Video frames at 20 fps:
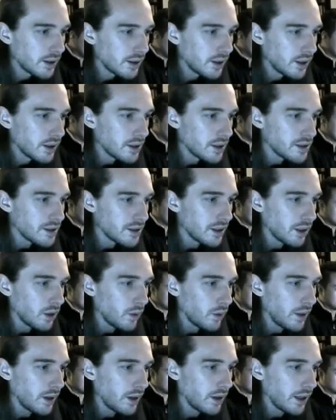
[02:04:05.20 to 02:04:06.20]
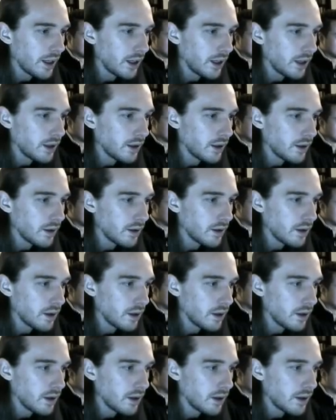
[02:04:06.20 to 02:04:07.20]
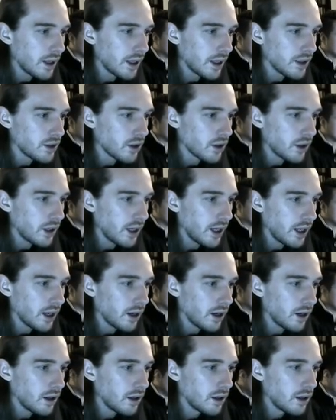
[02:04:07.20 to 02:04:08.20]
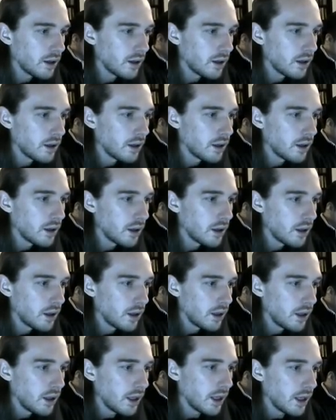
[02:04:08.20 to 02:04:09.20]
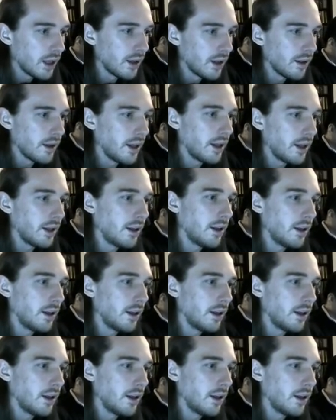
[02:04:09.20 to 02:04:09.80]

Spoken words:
Silhouette like that dark hair. And then